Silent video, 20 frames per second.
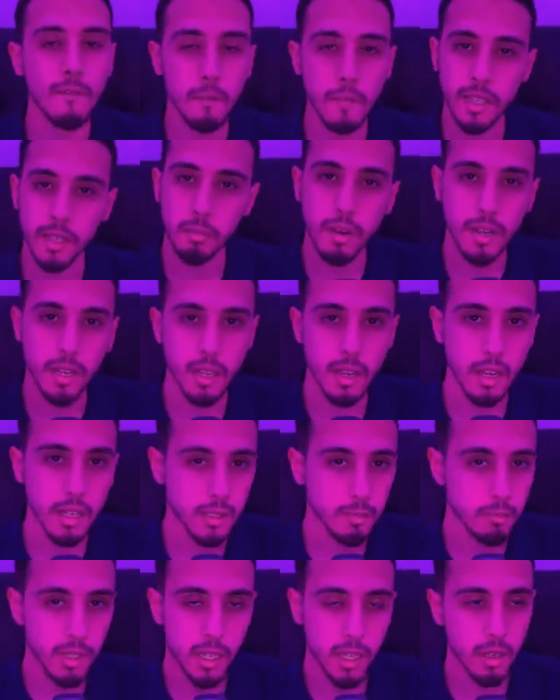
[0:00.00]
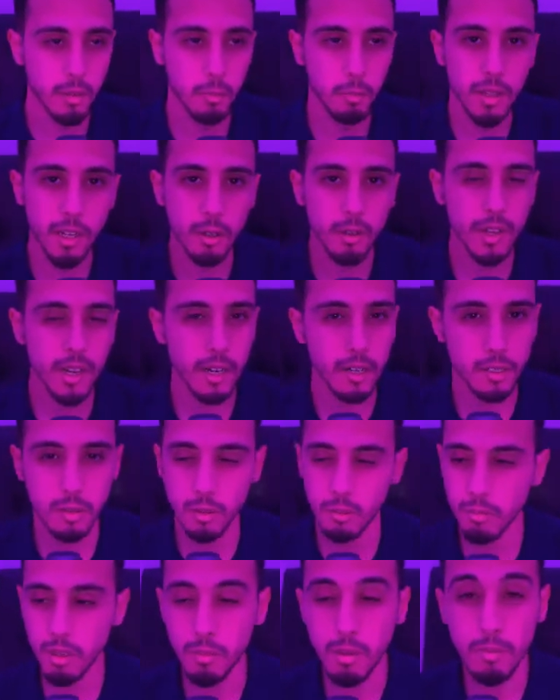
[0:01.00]
made money and became millionaires
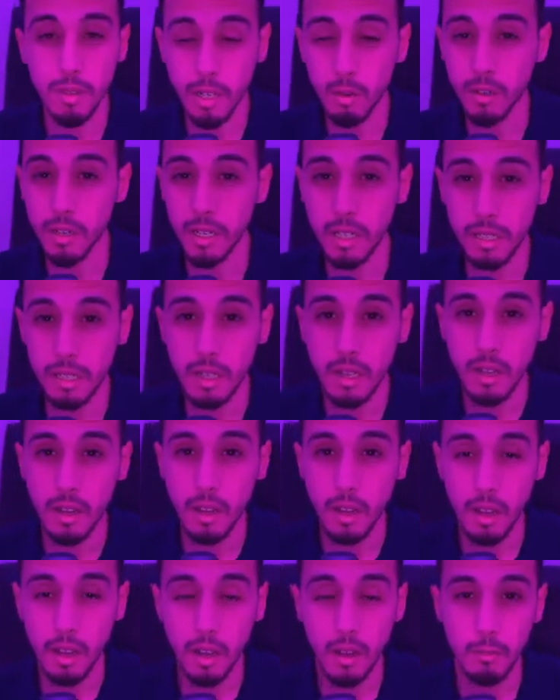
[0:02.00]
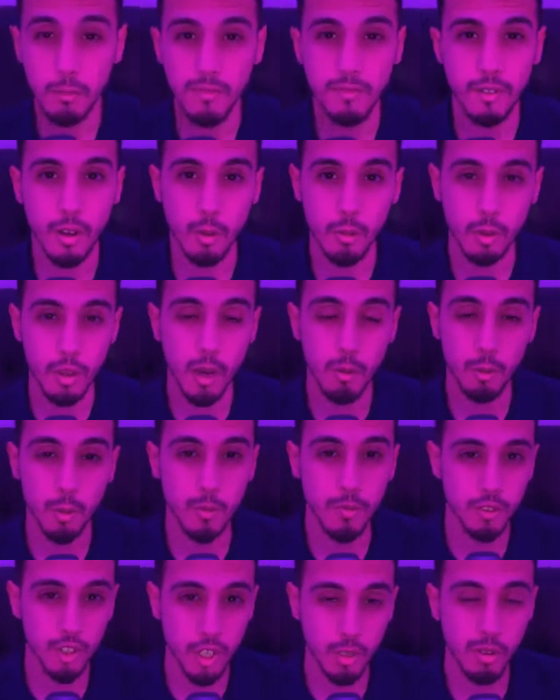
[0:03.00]
or maybe billionaires out
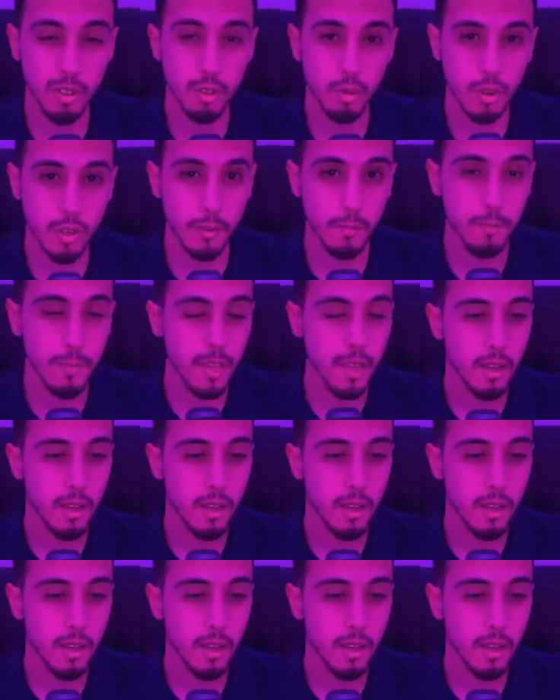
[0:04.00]
of Shiba token.